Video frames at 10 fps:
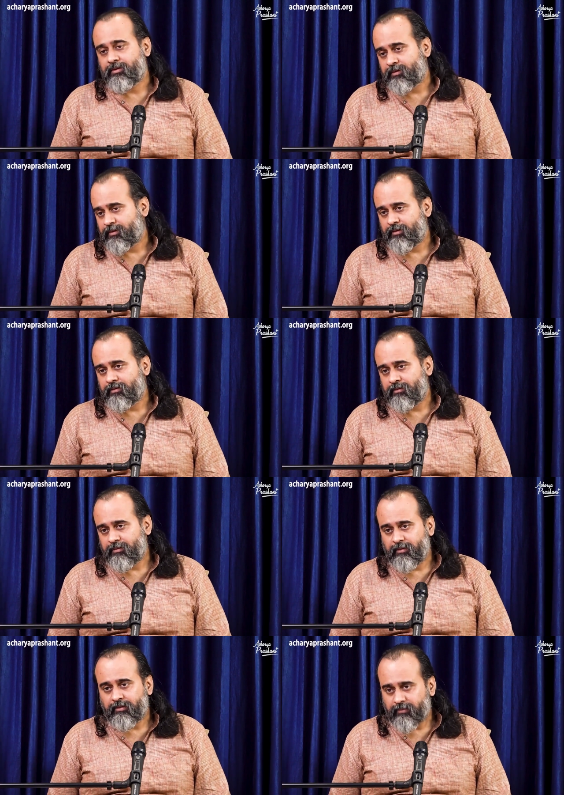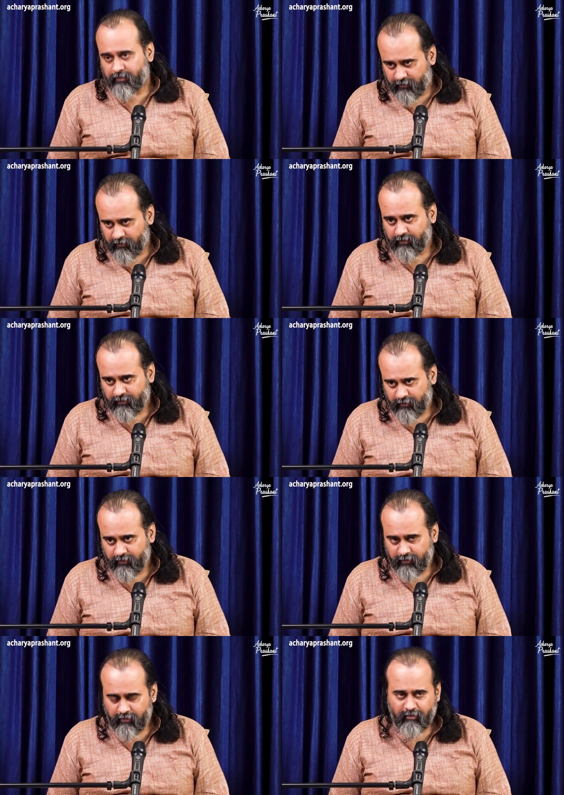
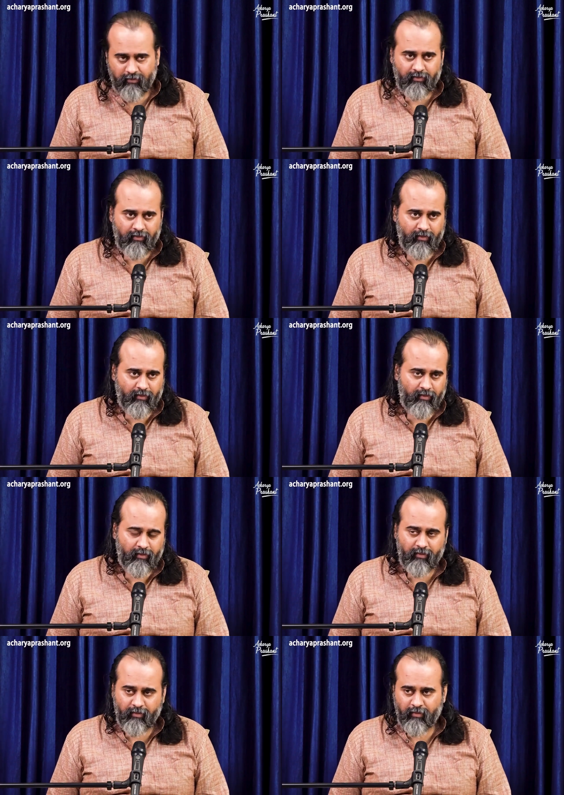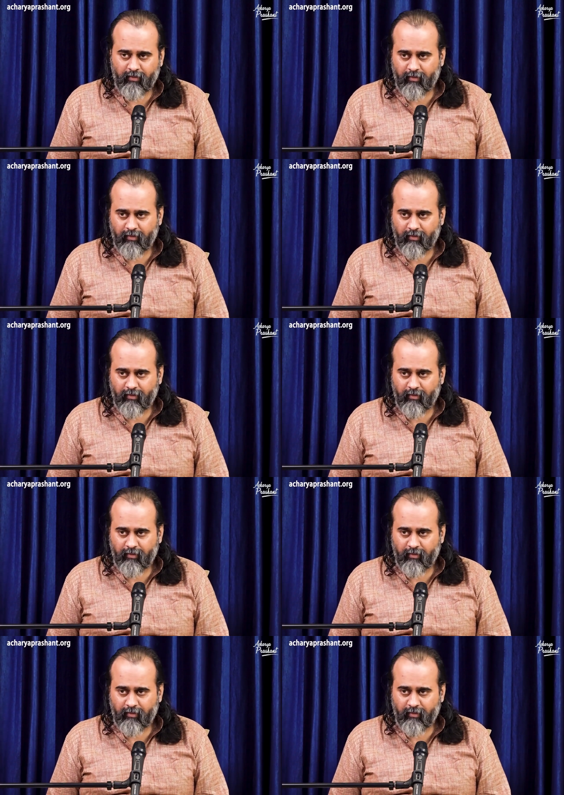Nothing is said.